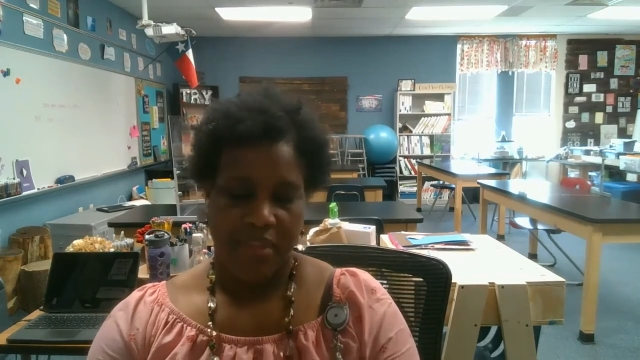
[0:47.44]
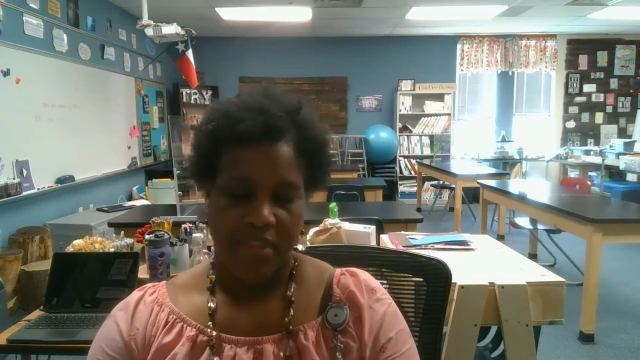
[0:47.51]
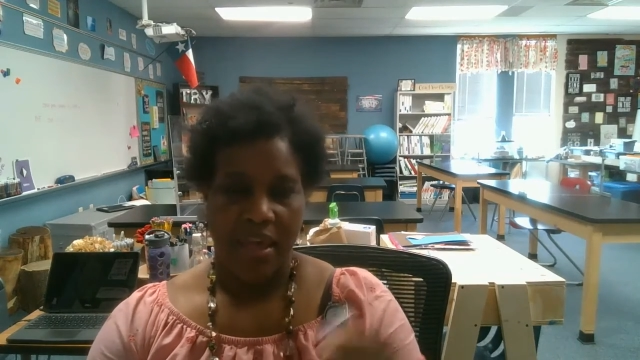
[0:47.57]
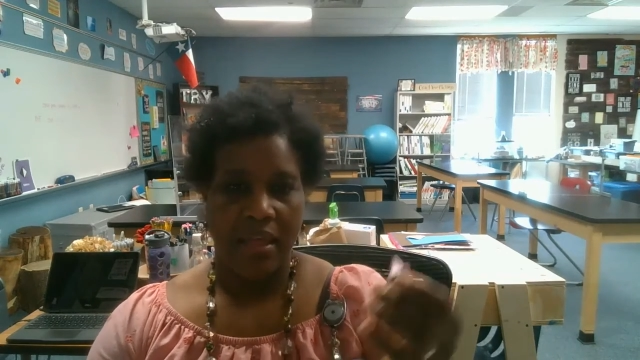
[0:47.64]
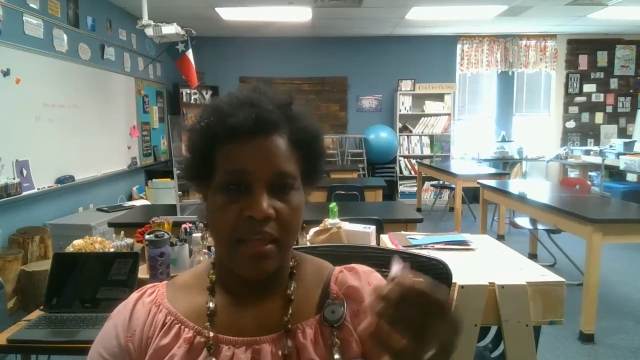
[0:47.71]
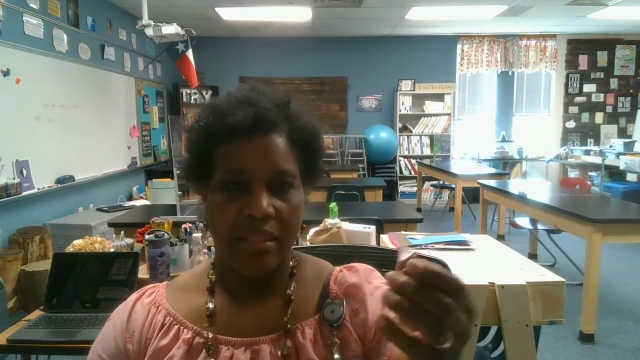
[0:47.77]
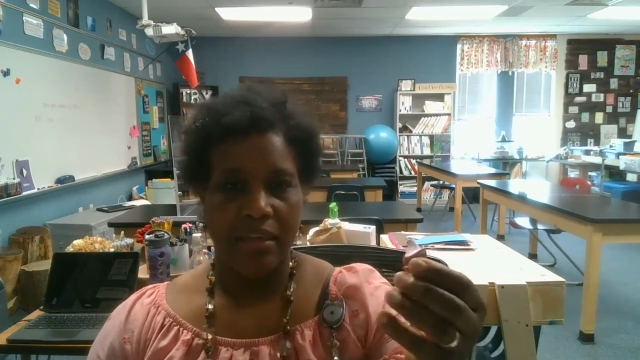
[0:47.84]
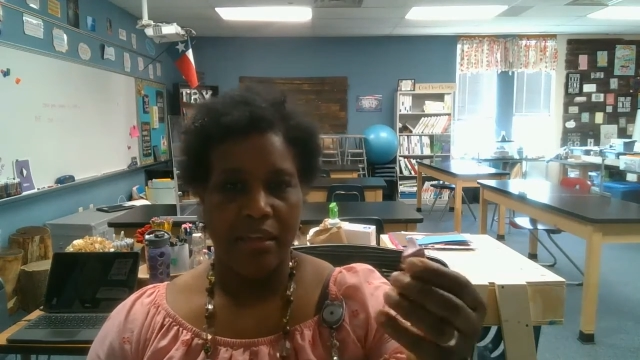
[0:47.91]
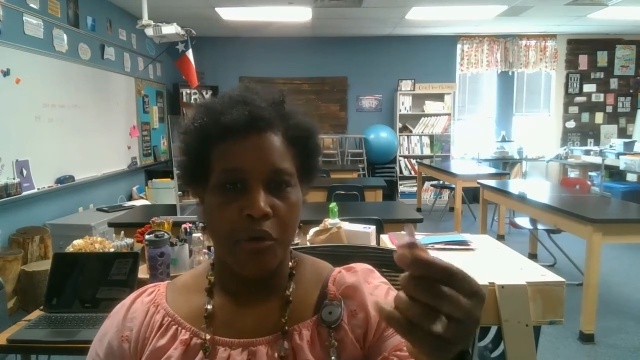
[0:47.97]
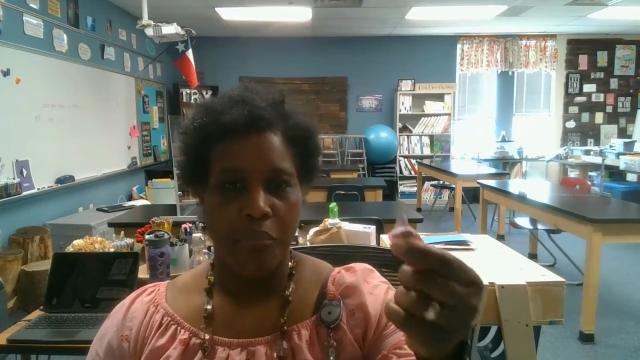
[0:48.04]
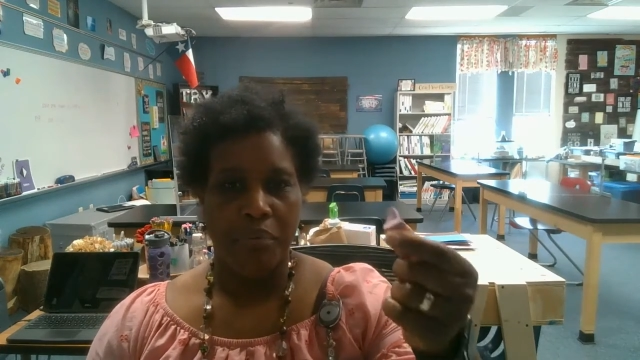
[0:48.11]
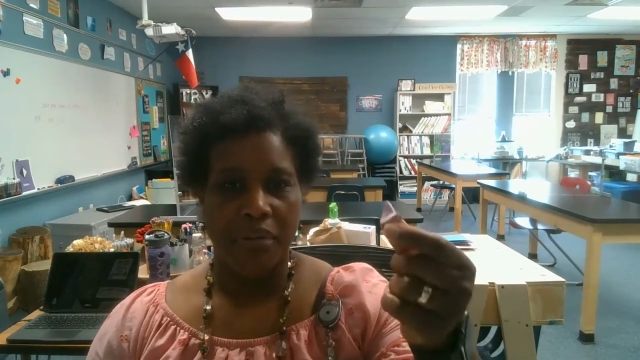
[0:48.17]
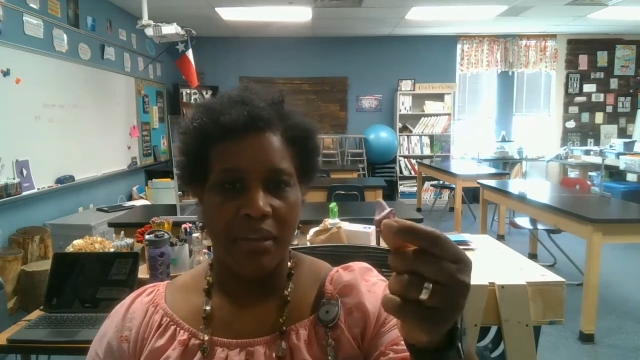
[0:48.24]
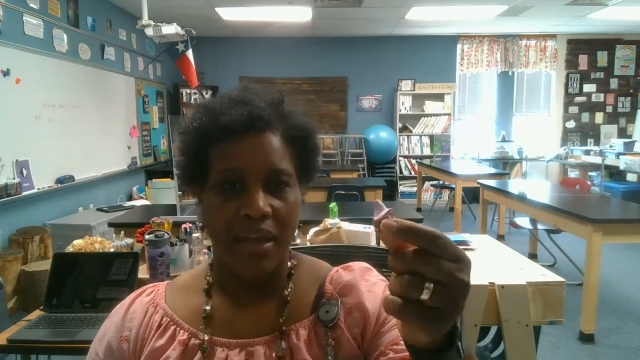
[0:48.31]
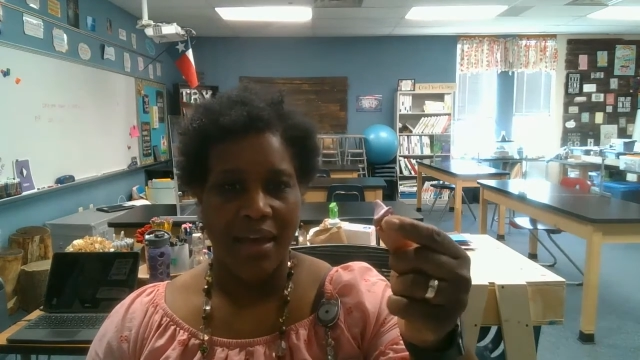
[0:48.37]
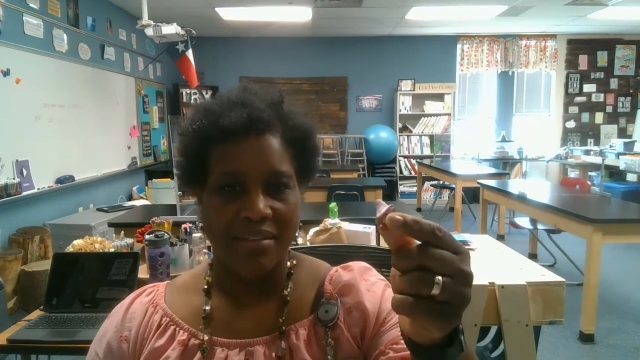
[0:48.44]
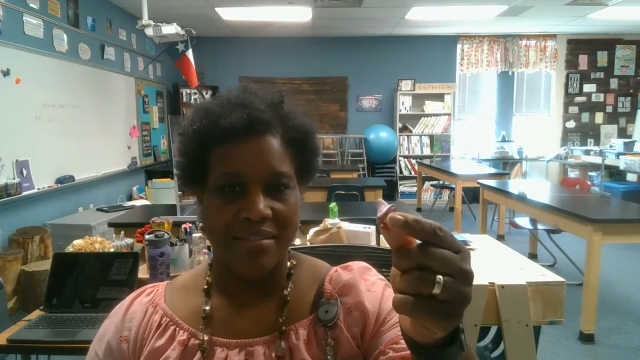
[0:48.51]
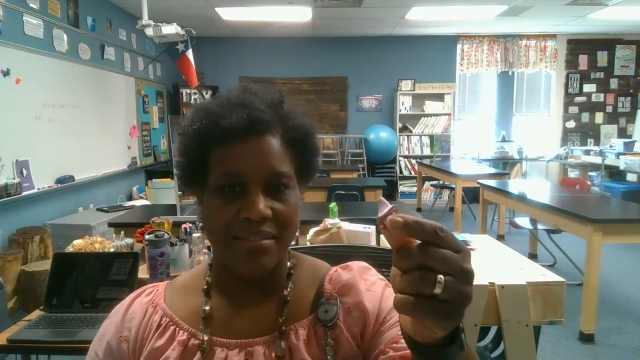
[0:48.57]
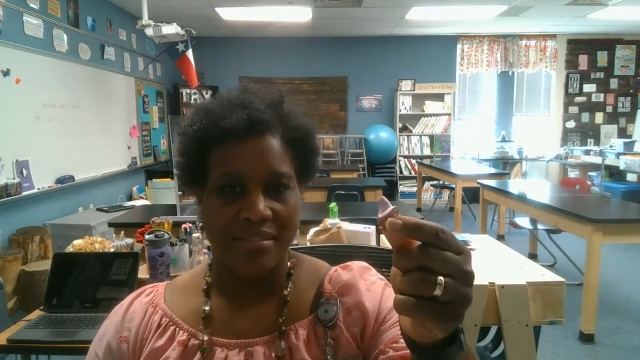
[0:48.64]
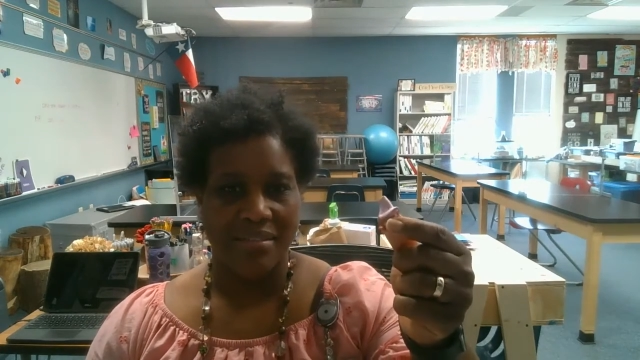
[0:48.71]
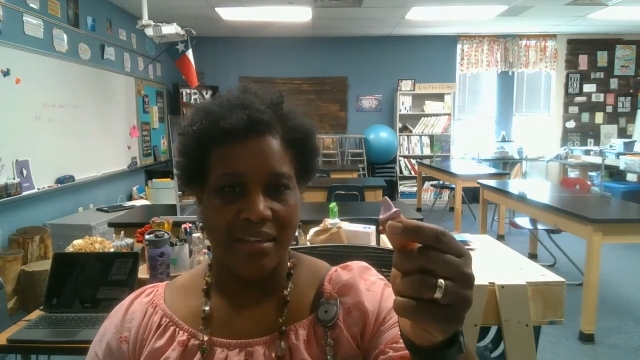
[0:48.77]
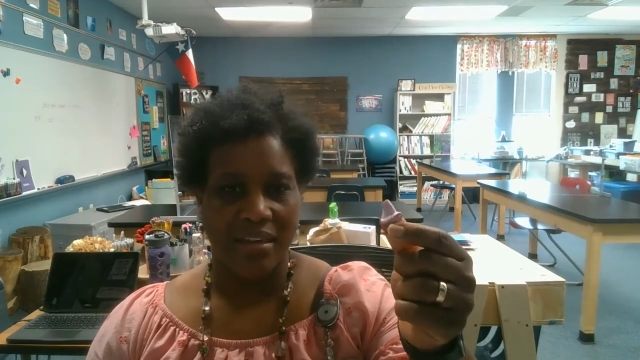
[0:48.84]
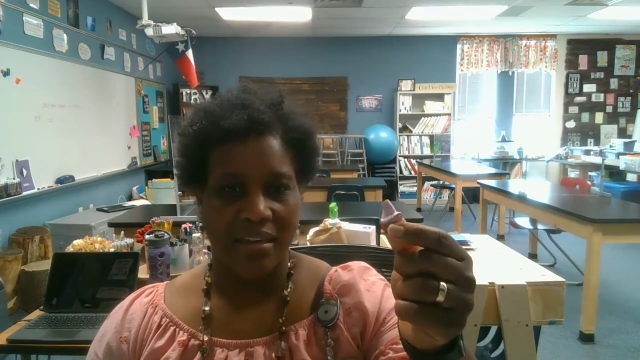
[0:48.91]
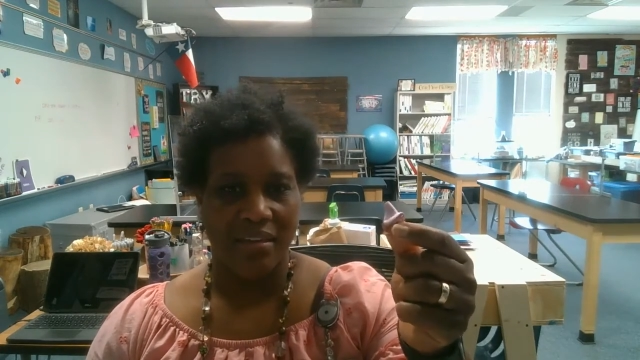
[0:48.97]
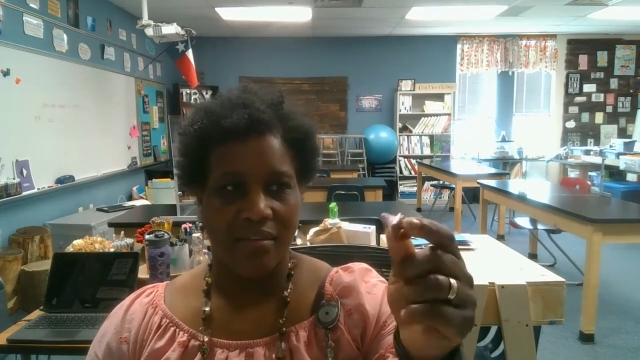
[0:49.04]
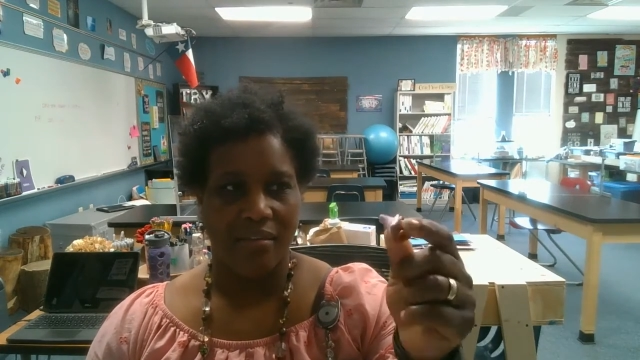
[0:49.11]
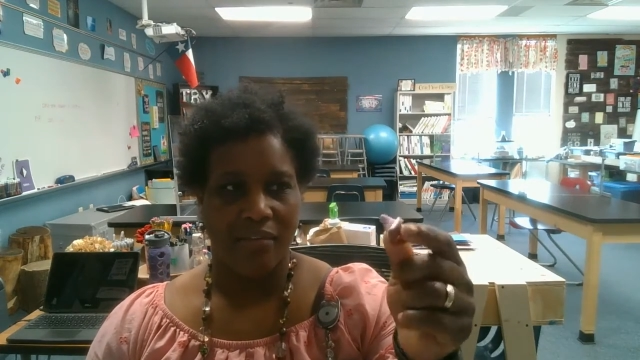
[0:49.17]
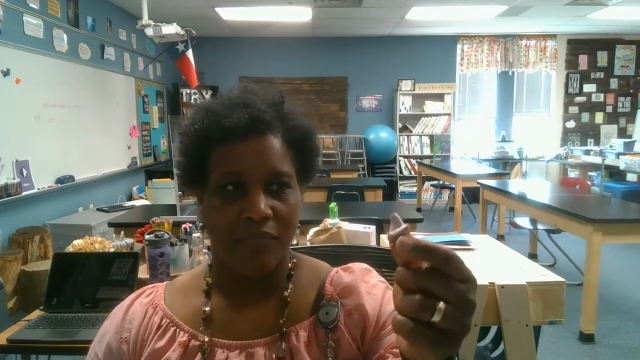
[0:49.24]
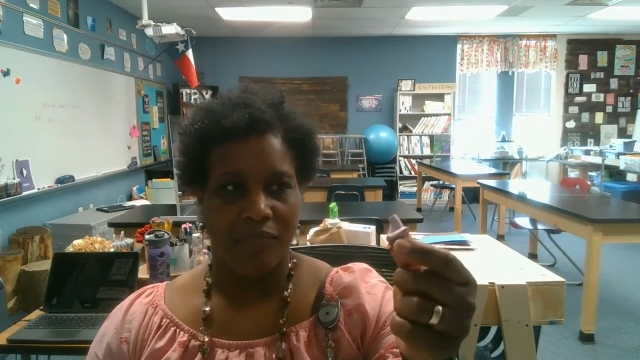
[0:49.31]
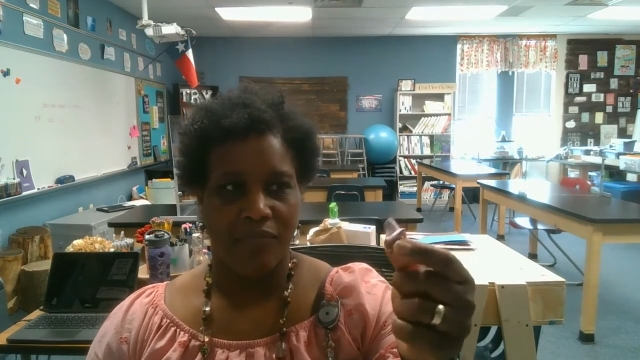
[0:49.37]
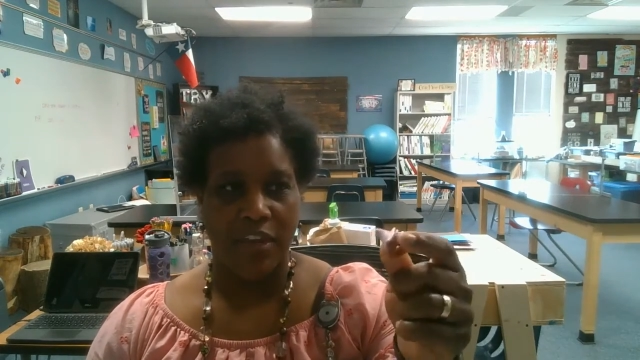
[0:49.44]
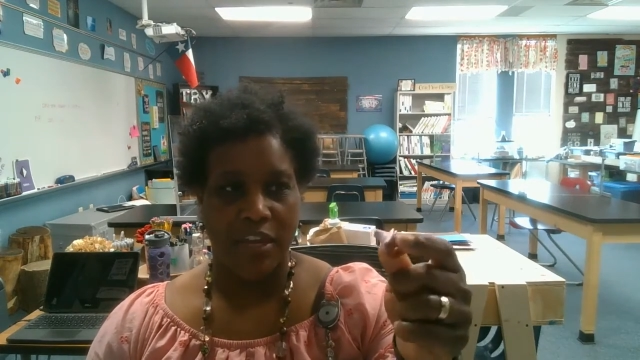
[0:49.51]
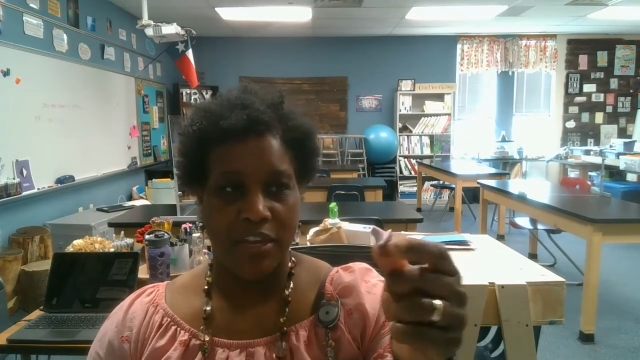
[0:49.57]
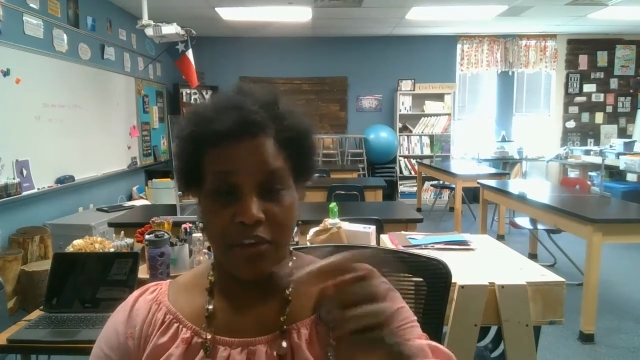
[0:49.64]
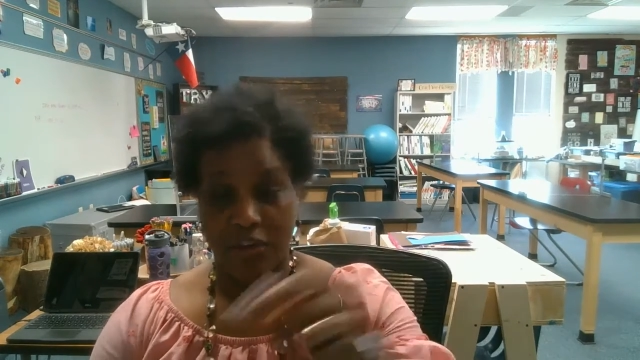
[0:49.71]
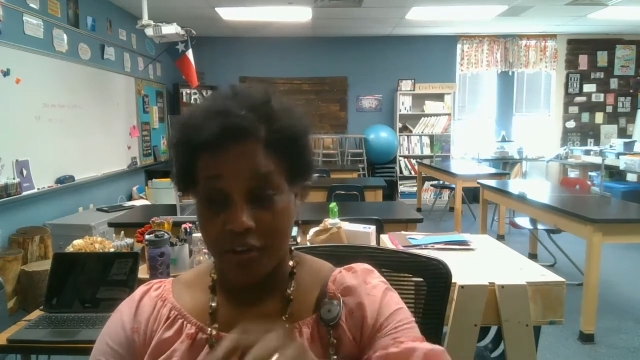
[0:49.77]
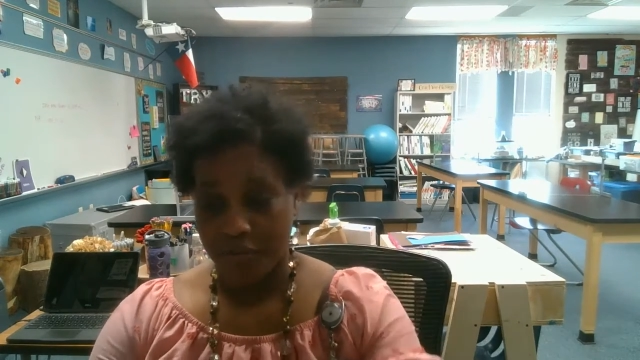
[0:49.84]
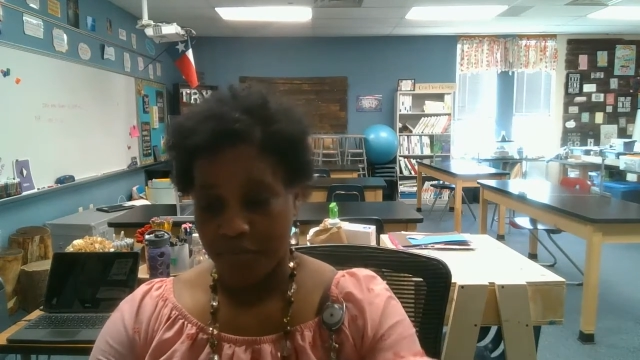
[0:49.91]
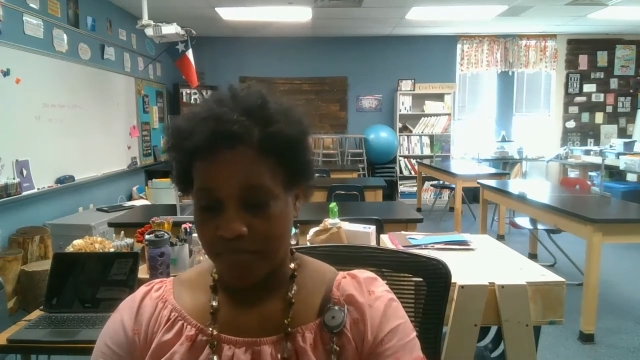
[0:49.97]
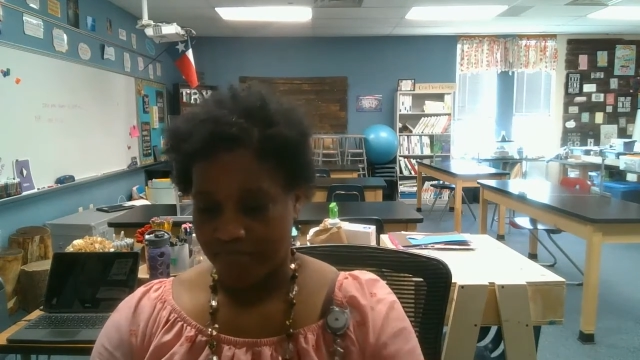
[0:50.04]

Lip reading: a little plastic figure